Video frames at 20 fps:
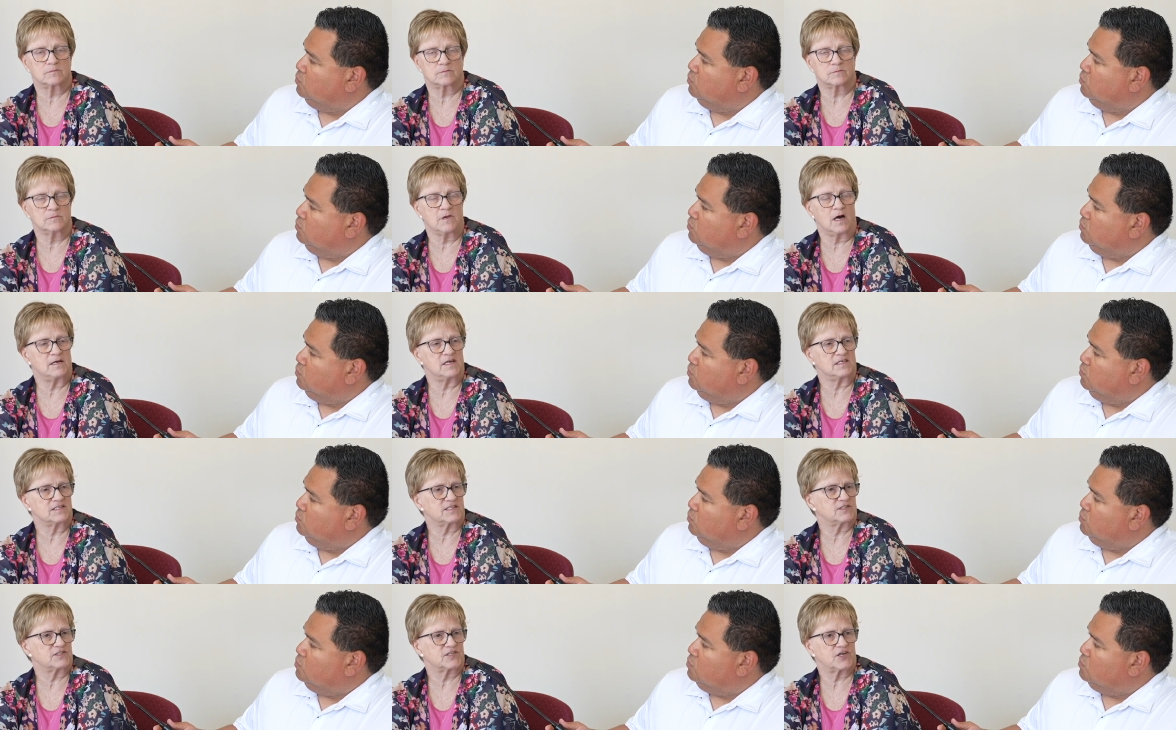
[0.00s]
Speaker 1: not
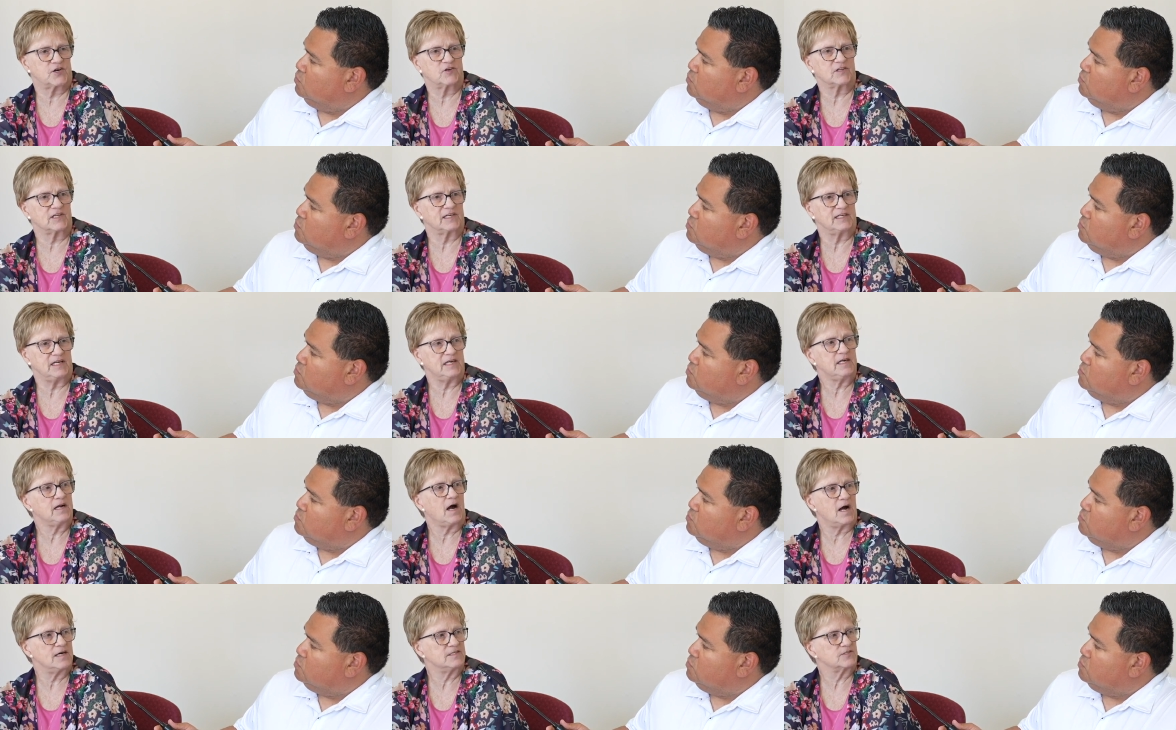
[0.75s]
necessarily
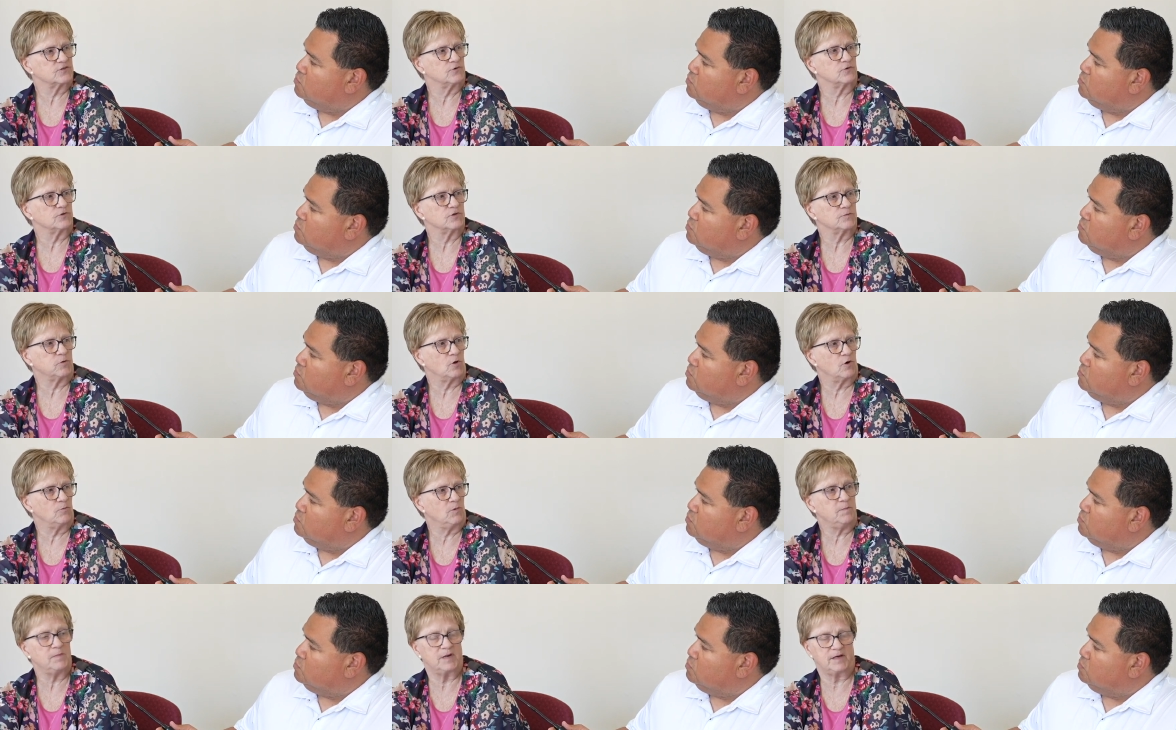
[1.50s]
need a high school
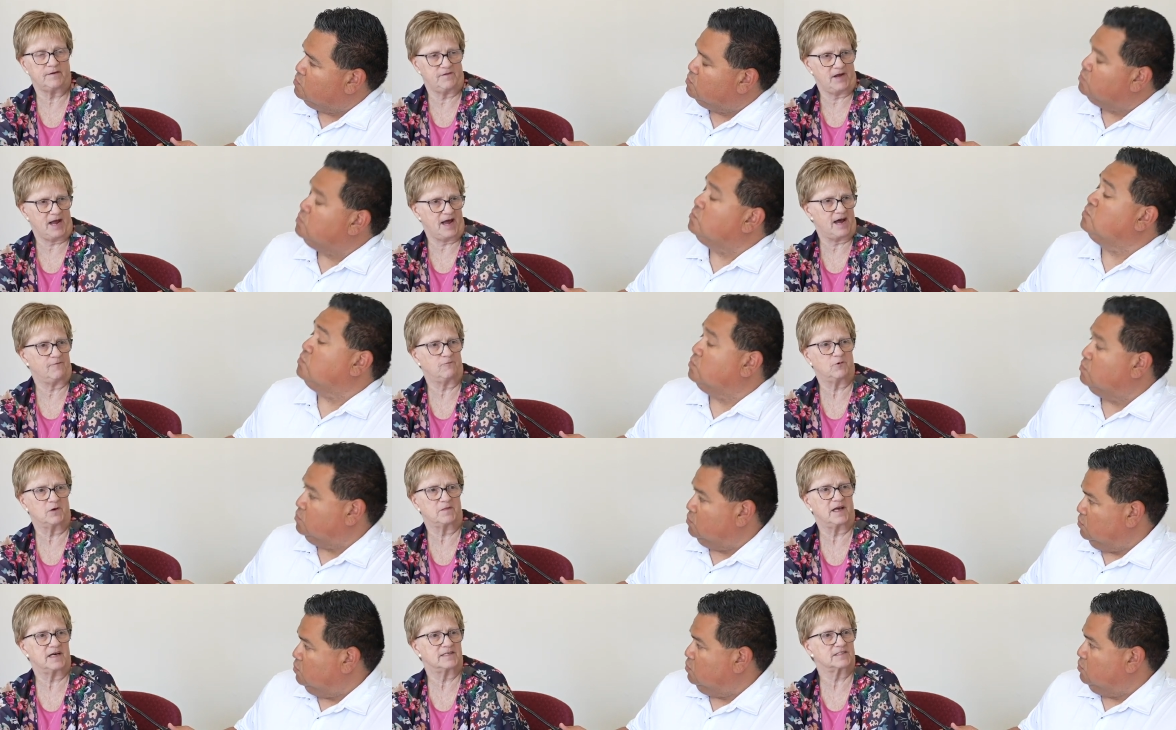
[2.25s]
diploma, but if you have
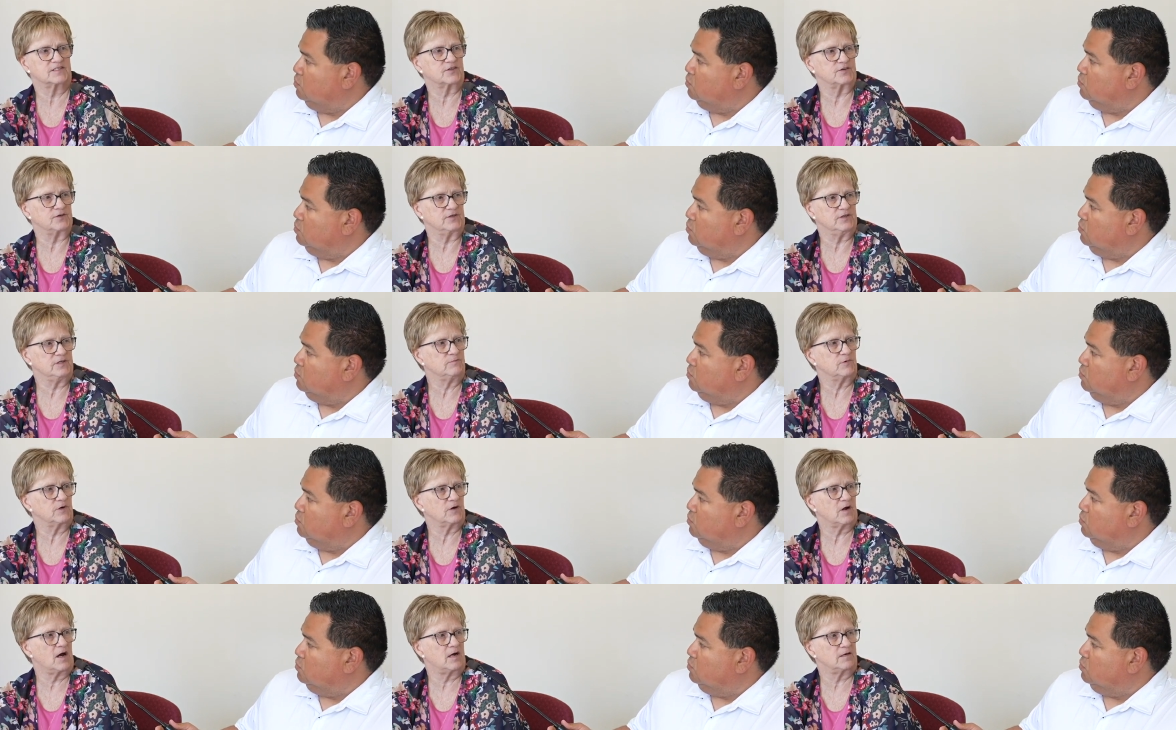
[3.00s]
one, that's good.
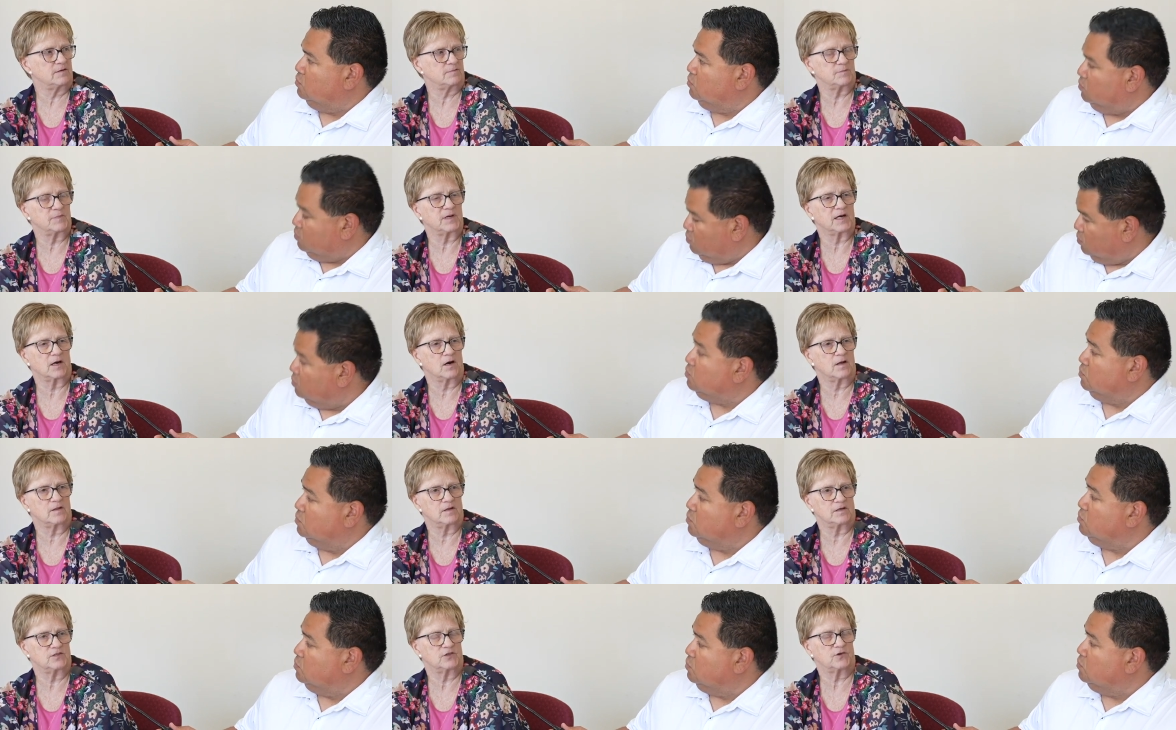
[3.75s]
We're not big
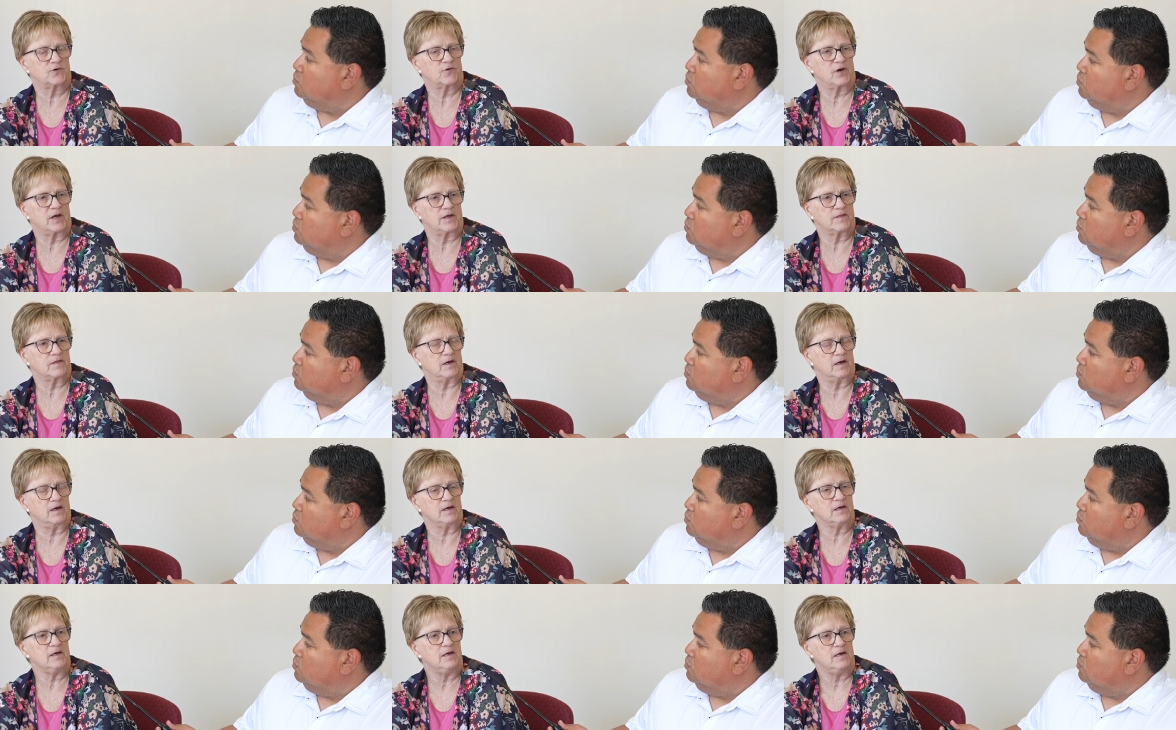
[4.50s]
on the degree
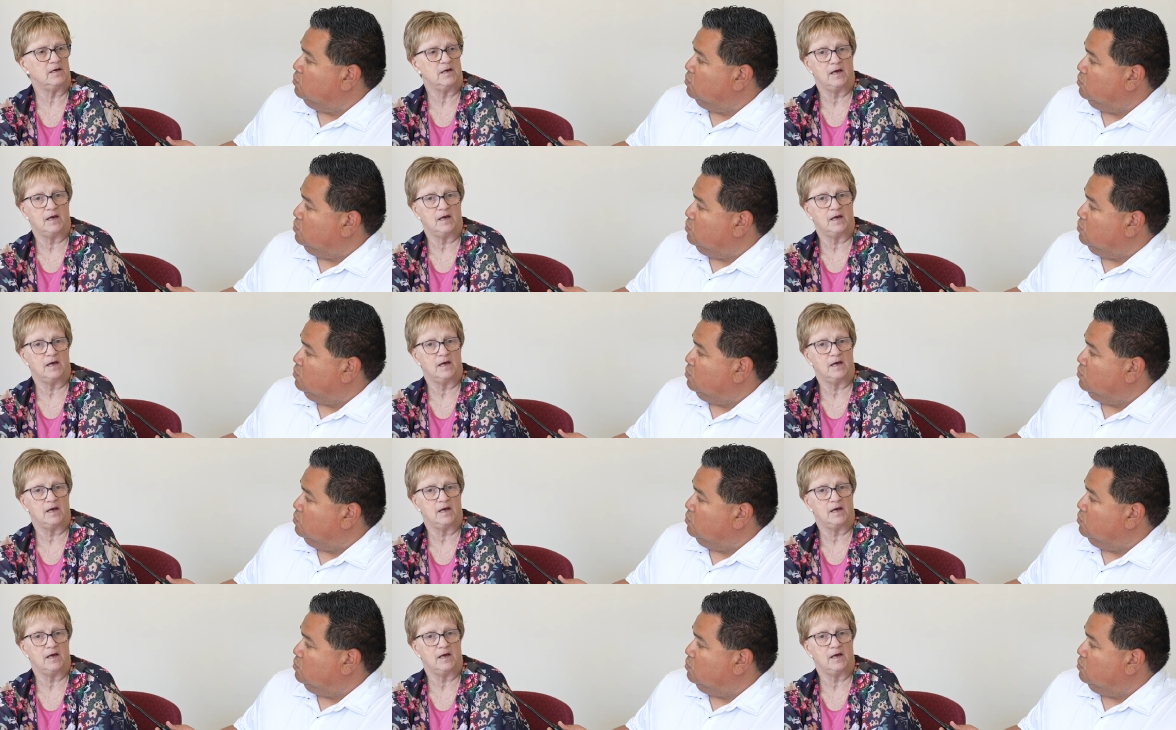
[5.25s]
thing.